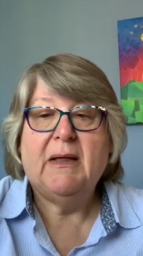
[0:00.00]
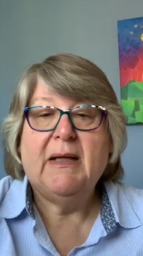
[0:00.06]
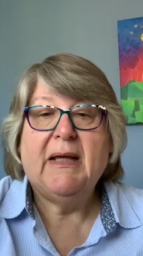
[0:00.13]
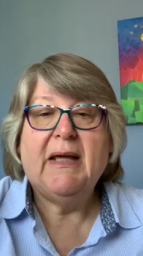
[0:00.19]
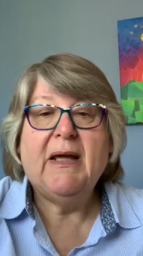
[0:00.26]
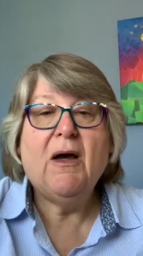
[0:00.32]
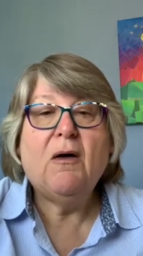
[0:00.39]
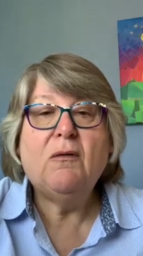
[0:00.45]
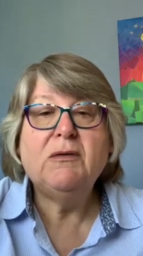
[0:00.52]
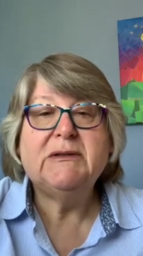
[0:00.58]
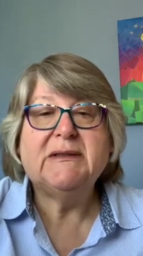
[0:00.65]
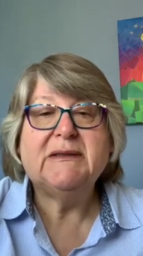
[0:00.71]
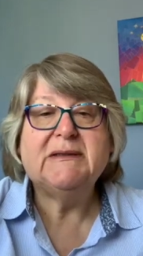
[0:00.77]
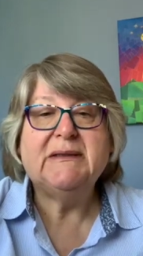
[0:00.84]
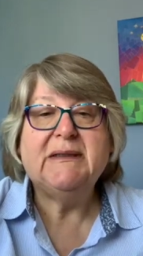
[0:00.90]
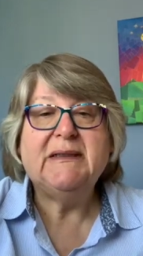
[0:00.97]
He holds
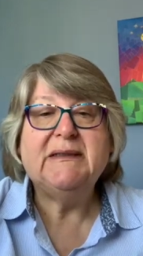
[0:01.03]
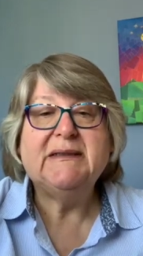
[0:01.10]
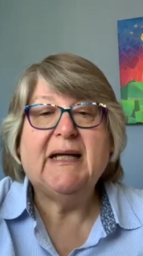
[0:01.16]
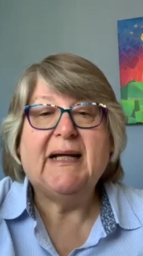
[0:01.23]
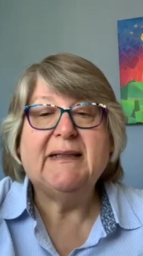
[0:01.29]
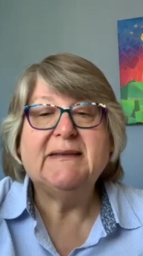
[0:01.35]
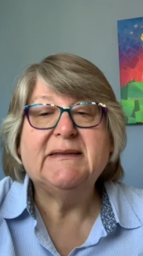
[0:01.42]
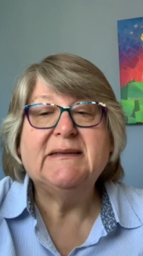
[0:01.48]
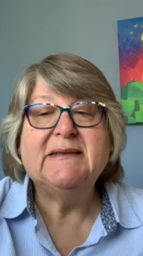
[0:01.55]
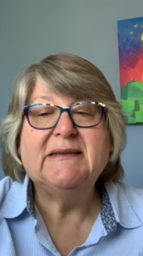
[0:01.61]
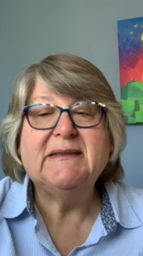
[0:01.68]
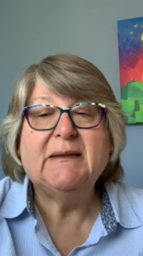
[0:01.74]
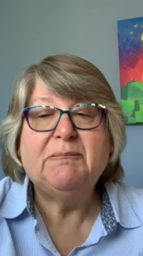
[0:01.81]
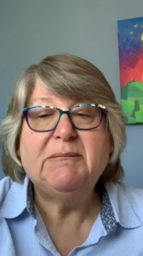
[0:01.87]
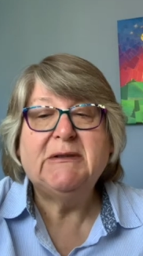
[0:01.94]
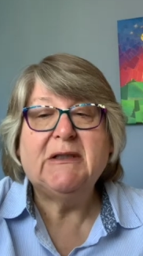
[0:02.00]
us in his hands, and
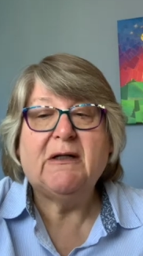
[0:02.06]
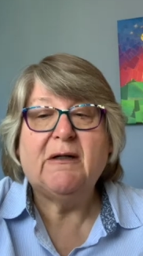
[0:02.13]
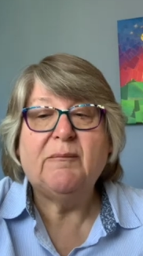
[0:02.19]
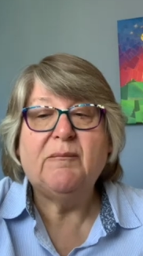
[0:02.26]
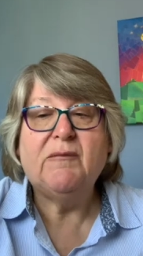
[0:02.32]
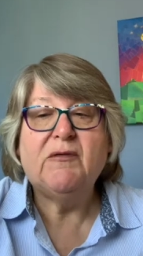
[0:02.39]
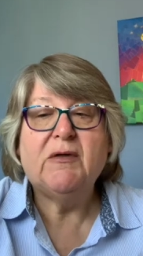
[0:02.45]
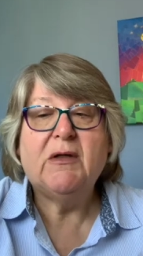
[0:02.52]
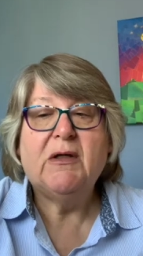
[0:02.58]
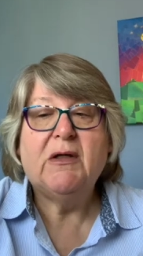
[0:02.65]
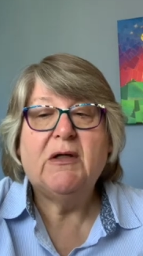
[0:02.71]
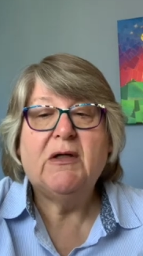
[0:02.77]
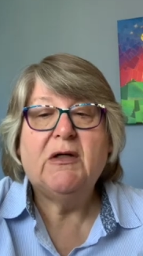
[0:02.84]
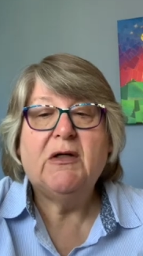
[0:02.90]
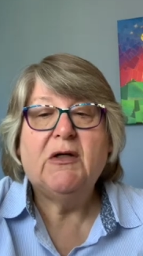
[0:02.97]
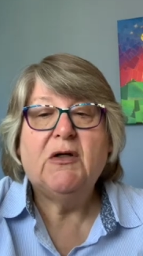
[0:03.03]
sometimes
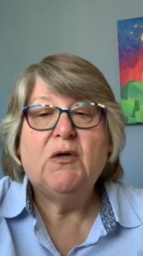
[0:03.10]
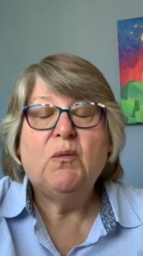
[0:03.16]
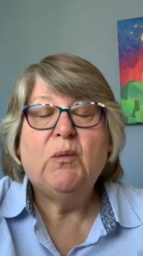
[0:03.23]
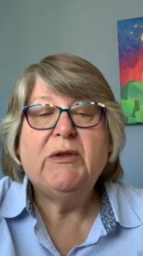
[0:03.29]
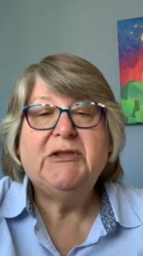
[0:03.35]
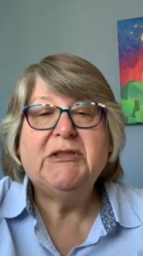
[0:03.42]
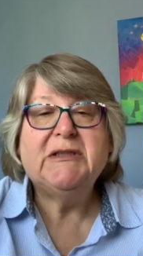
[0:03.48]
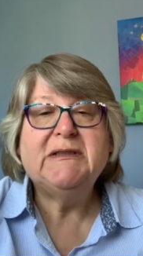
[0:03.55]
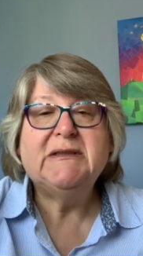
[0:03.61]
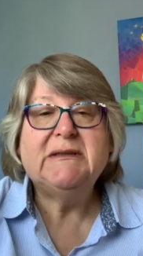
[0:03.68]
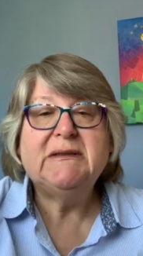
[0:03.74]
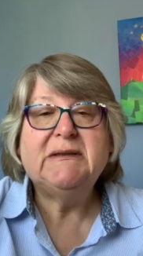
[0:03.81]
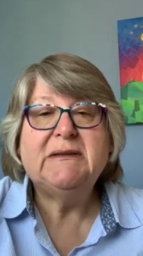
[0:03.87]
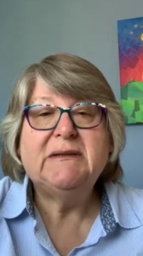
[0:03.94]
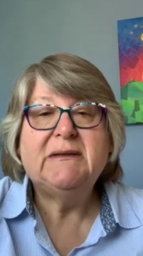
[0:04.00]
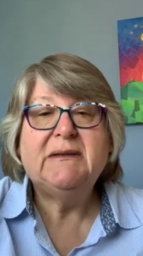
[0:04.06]
we just
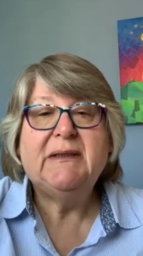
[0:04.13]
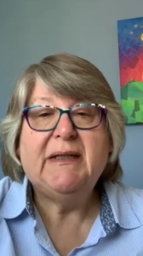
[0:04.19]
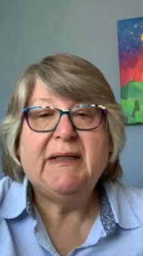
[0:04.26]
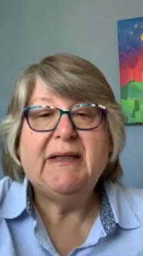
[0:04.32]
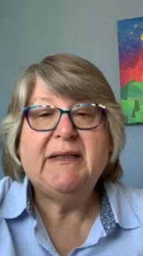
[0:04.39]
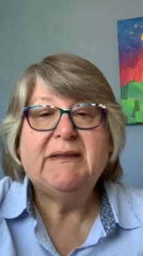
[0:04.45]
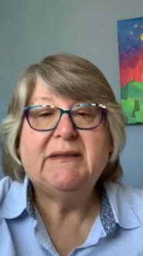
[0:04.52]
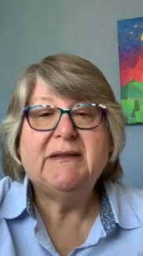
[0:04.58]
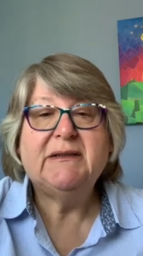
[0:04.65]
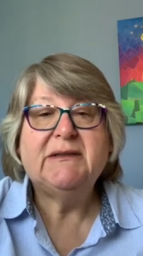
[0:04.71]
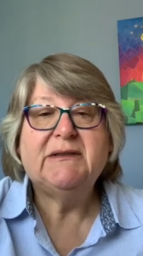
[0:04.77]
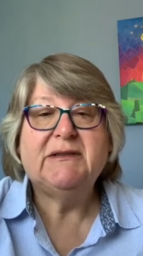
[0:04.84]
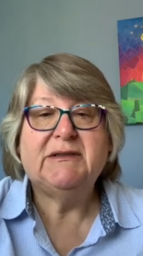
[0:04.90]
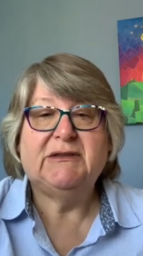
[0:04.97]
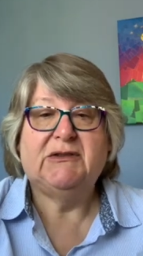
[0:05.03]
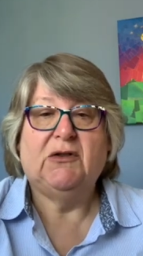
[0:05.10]
need
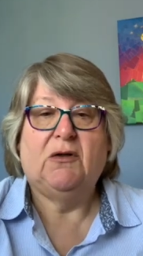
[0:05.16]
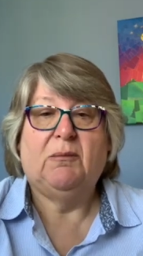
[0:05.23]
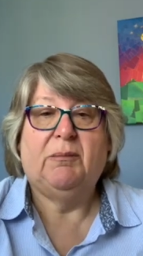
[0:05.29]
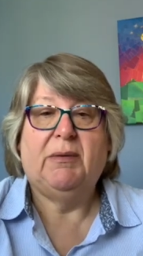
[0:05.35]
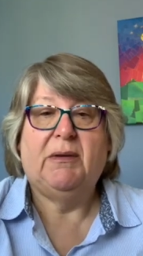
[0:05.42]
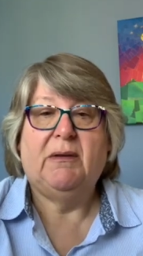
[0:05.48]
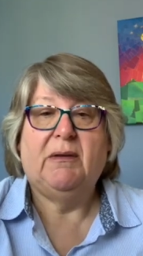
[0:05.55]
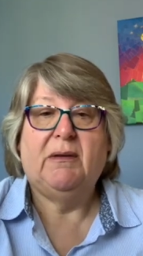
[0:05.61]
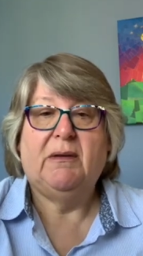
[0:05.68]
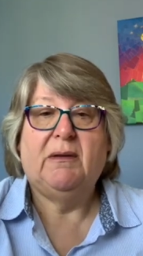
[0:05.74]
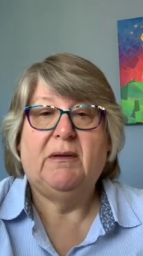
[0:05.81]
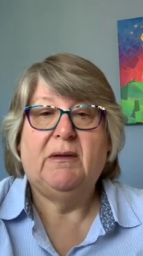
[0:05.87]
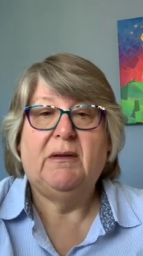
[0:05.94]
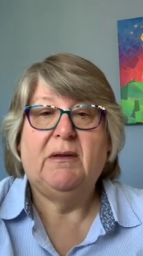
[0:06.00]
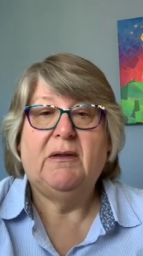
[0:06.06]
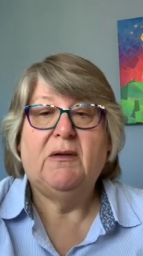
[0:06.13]
to stop.
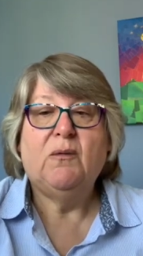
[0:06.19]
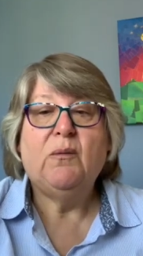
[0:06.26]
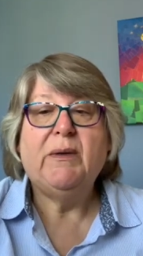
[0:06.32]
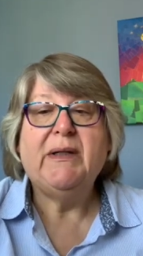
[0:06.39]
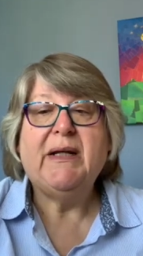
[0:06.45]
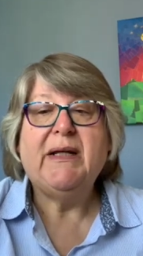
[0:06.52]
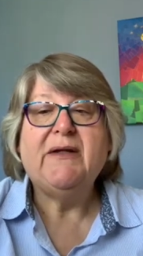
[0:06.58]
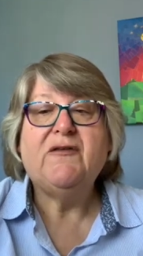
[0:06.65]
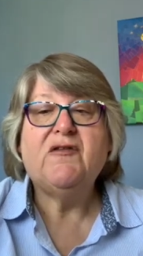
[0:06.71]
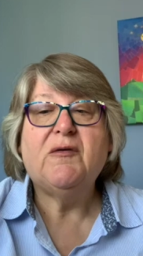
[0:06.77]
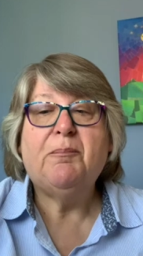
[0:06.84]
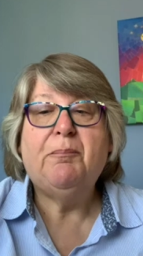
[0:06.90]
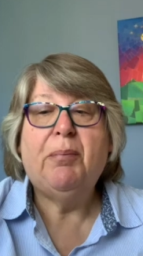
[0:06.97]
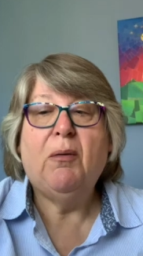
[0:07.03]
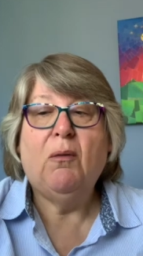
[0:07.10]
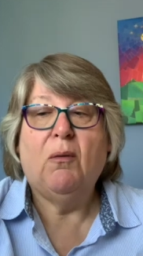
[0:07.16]
We need to
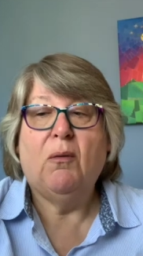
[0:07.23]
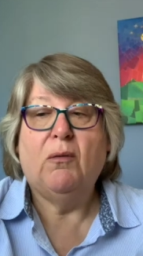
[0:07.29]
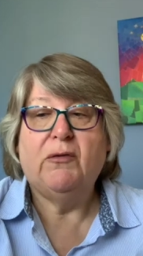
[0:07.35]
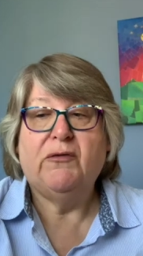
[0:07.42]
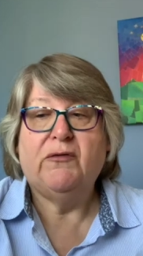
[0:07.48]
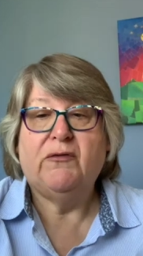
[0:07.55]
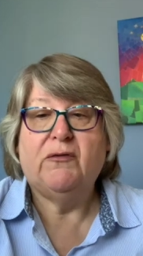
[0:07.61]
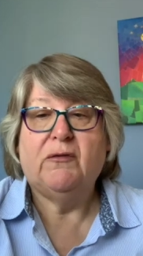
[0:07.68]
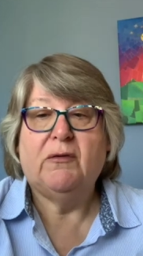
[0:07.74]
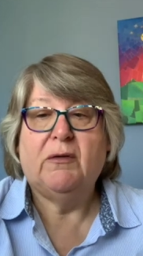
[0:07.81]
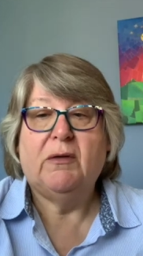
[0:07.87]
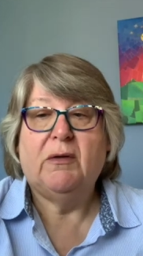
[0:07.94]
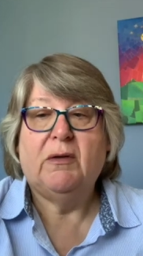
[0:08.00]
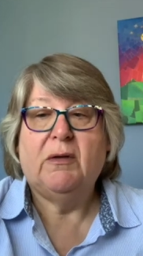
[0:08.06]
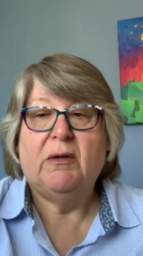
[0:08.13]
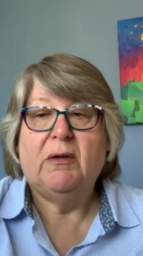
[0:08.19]
pause,
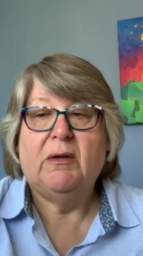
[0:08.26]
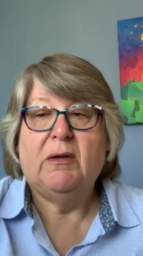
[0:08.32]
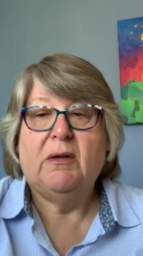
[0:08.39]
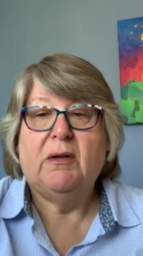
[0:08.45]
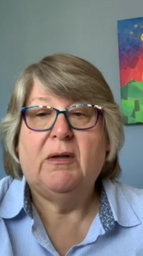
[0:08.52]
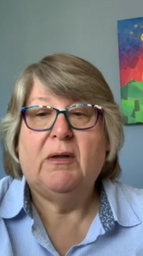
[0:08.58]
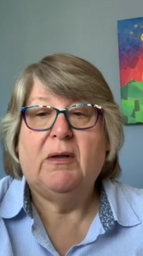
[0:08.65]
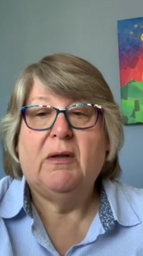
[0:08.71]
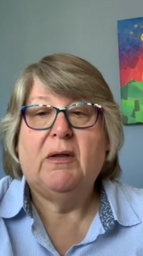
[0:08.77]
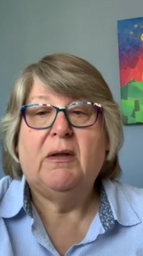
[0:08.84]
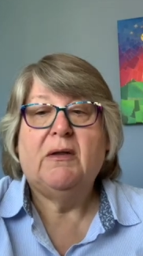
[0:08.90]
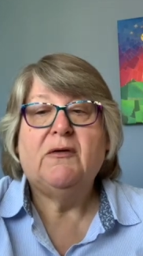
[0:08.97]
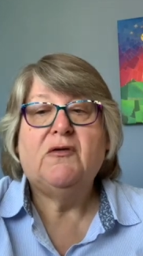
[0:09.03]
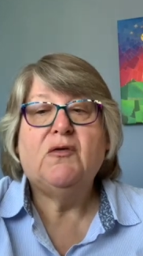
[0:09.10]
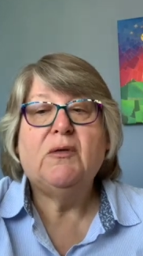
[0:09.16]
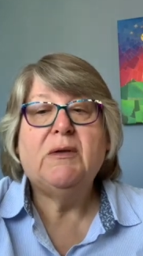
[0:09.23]

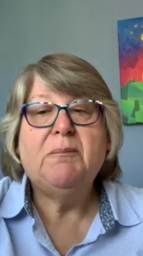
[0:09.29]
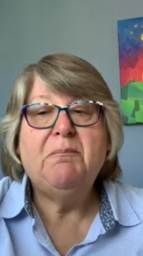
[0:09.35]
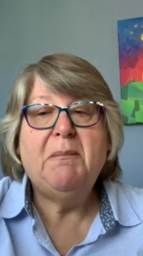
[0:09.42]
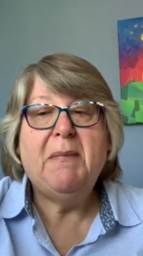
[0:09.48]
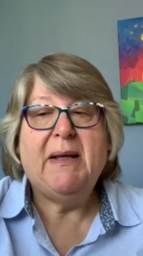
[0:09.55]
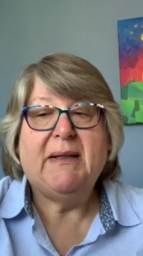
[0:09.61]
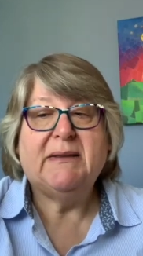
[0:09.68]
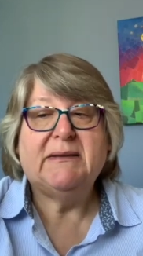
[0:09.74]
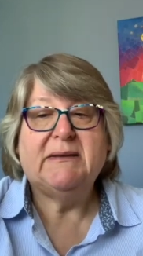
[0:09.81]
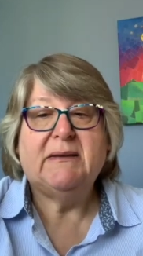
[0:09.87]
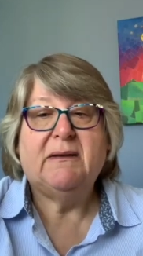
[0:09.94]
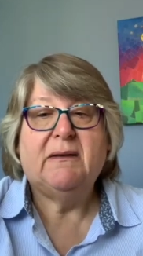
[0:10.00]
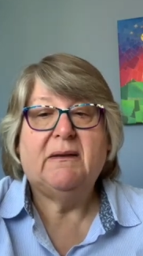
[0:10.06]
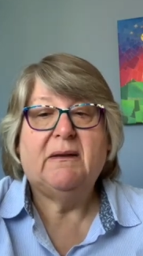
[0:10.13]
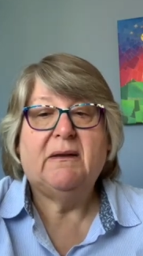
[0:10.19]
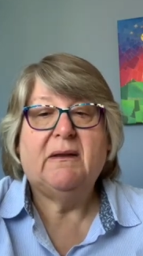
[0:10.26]
to admit
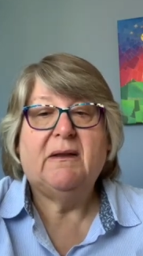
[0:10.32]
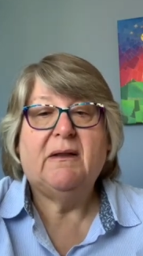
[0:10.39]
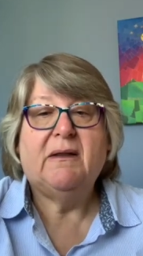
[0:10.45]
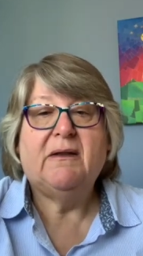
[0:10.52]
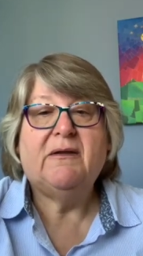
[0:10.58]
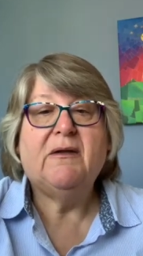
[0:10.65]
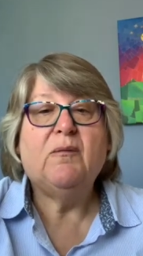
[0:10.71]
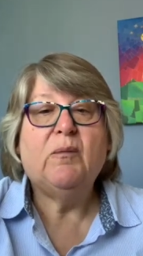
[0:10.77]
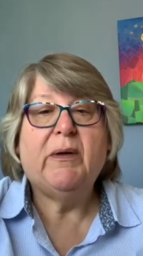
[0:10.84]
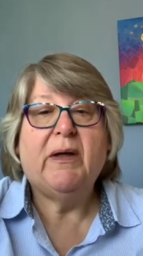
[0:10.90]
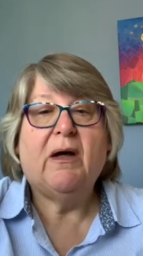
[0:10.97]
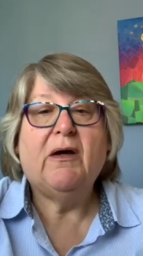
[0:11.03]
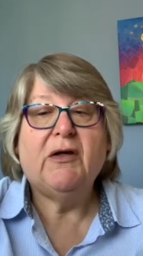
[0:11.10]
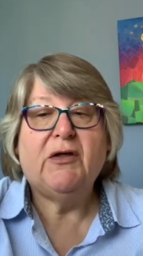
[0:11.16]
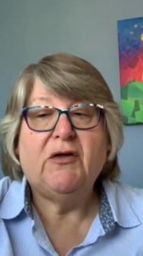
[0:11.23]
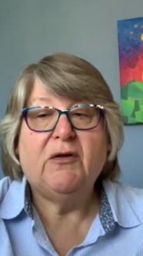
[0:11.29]
that we
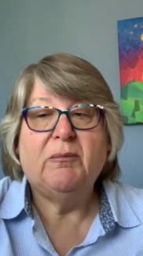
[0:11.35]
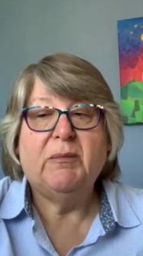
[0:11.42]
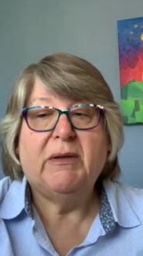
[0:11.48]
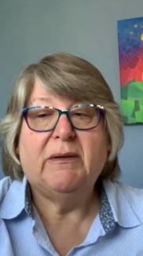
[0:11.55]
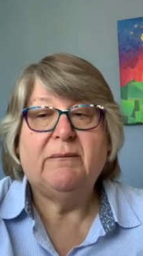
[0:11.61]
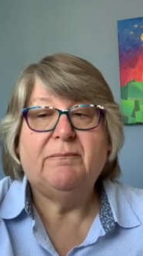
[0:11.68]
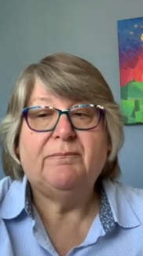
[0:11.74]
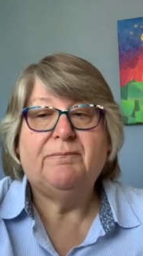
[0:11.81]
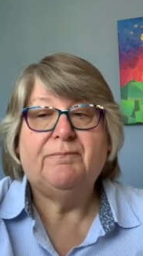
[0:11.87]
are human.